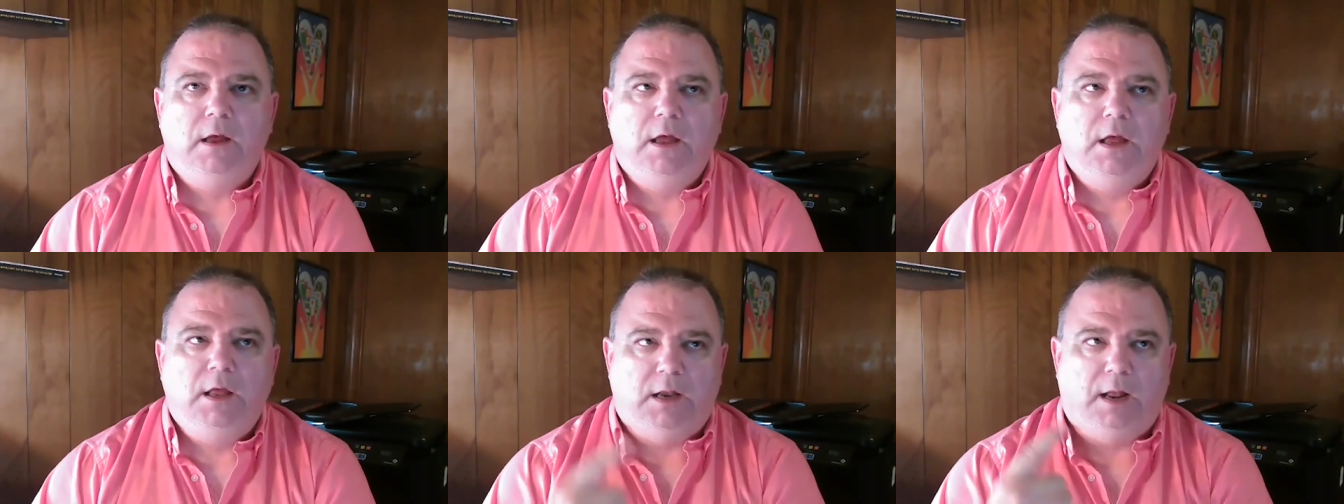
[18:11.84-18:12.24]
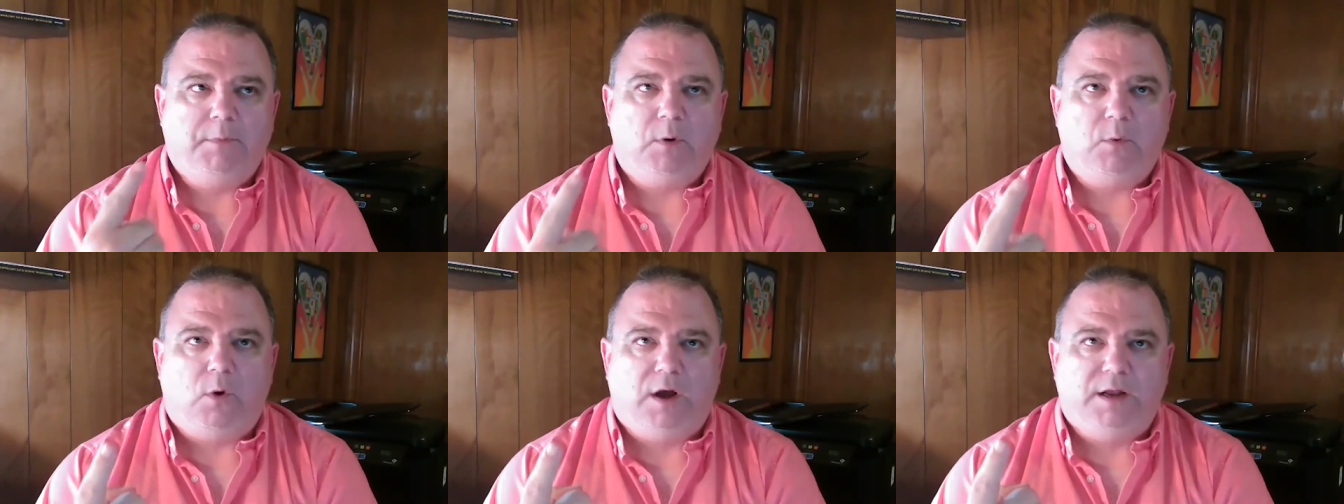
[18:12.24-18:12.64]

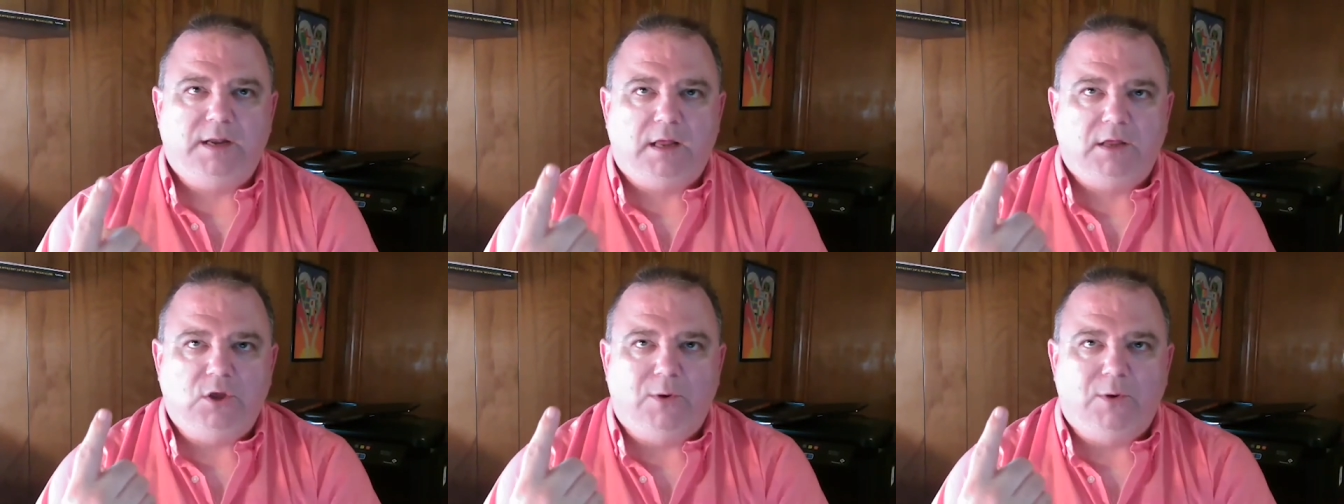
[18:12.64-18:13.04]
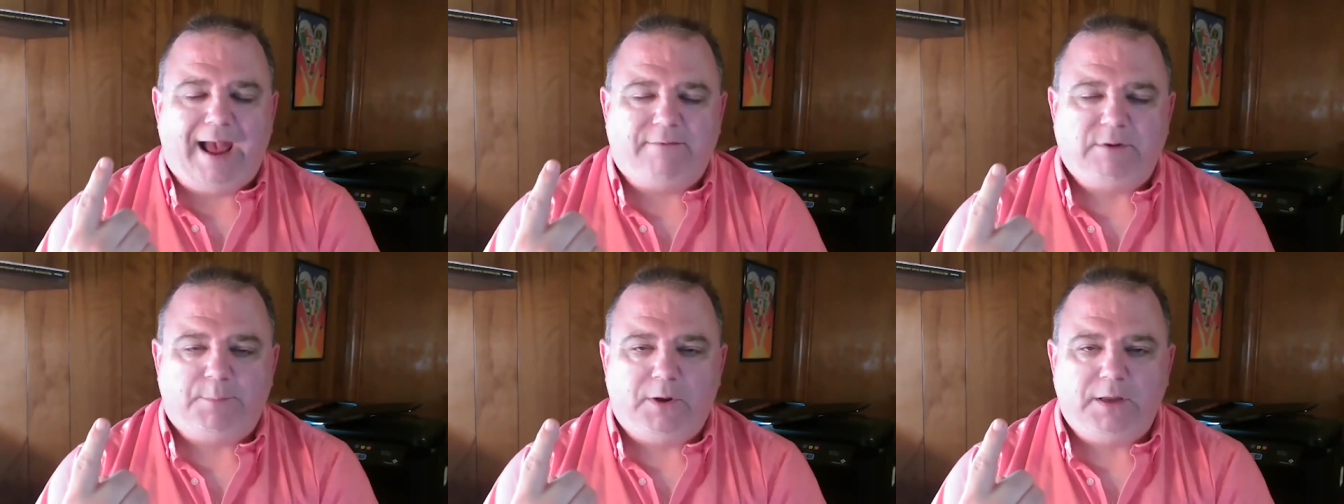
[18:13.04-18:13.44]
Number one, you
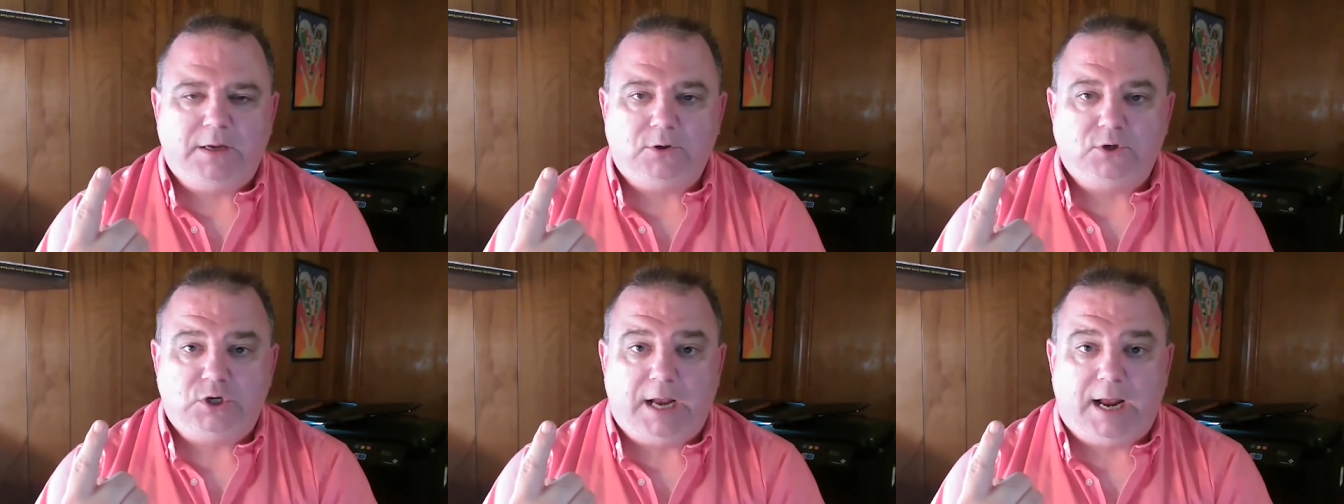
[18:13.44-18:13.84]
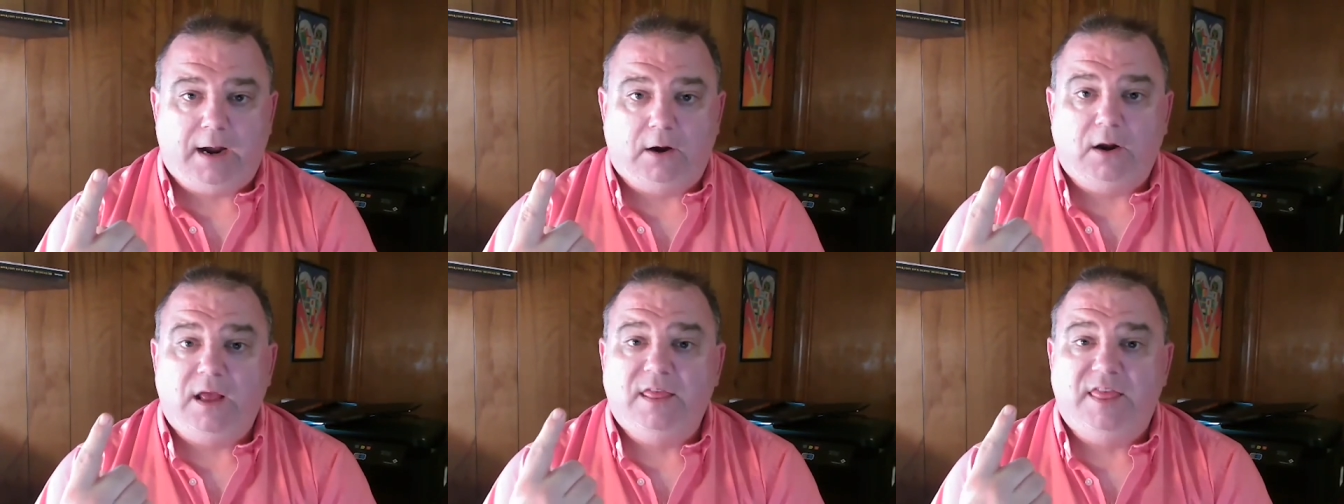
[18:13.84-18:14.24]
have to bring your
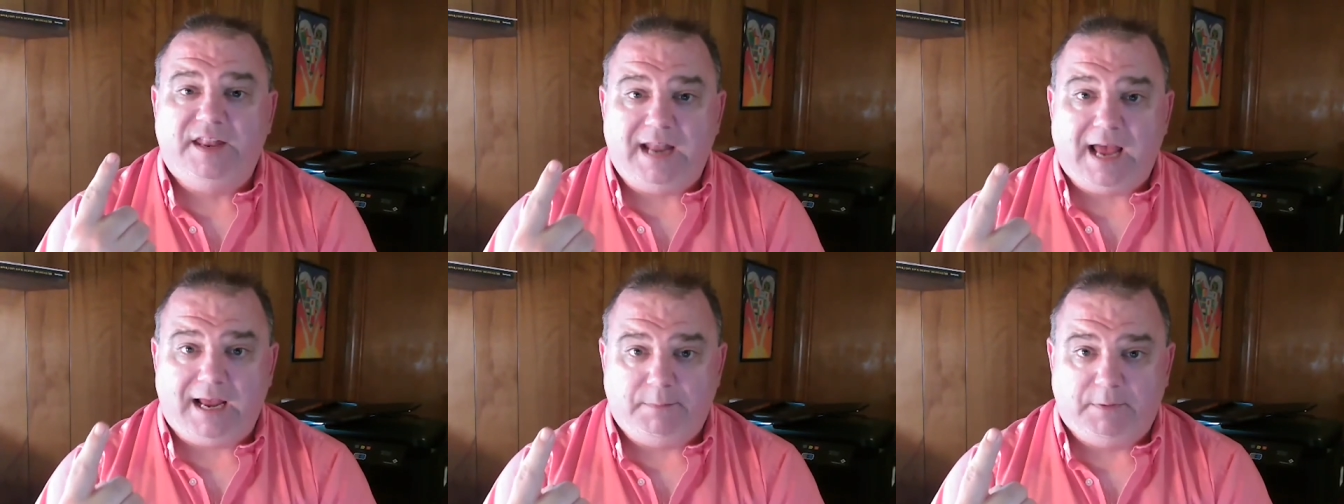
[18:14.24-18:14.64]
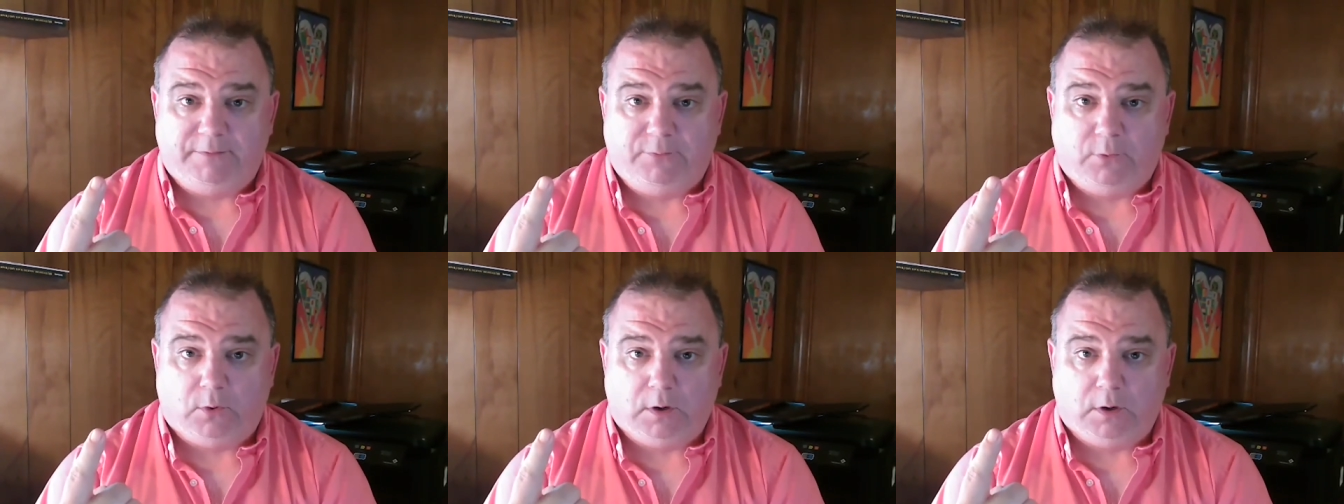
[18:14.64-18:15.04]
chair the night
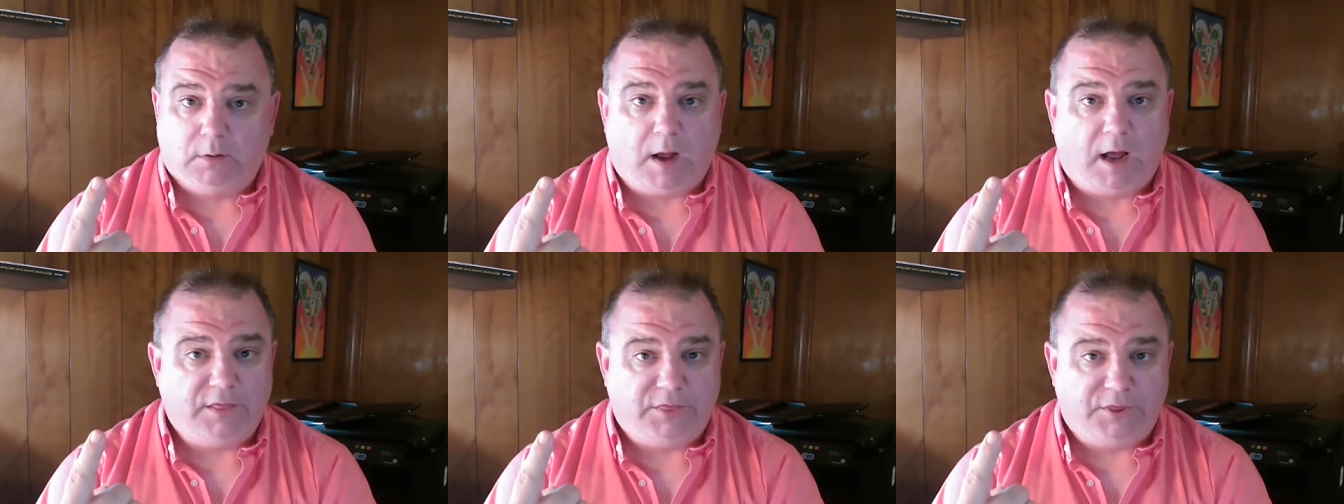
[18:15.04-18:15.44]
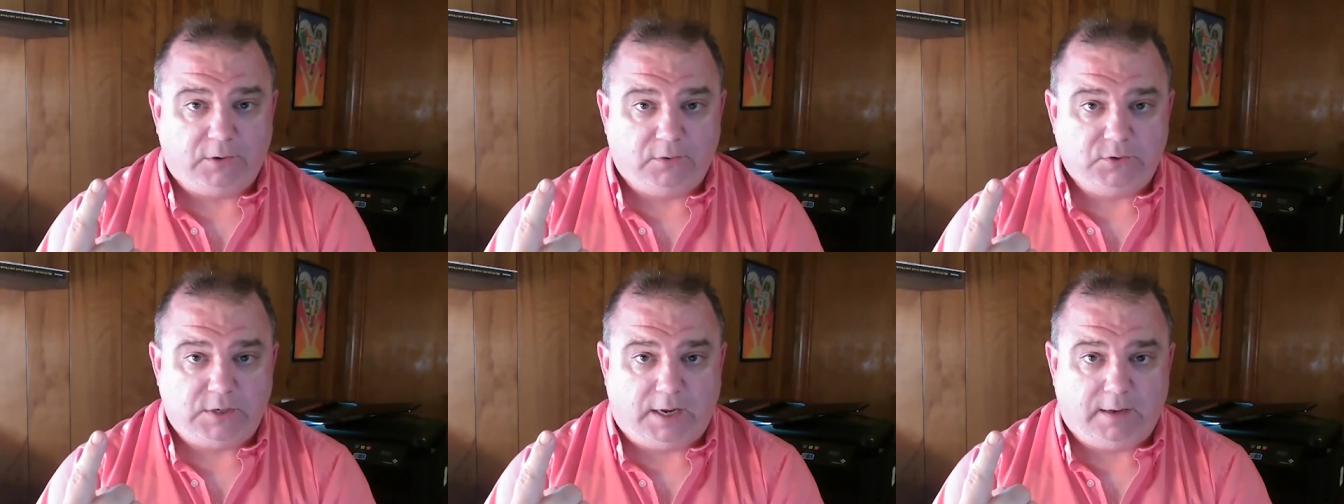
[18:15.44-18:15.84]
before on
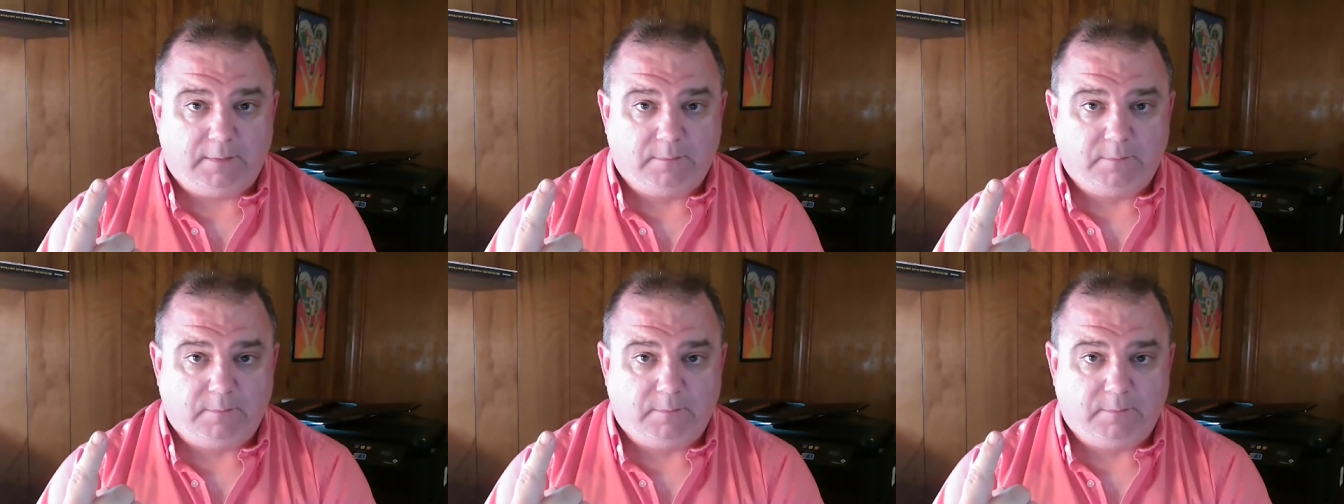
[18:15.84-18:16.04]
Thursday.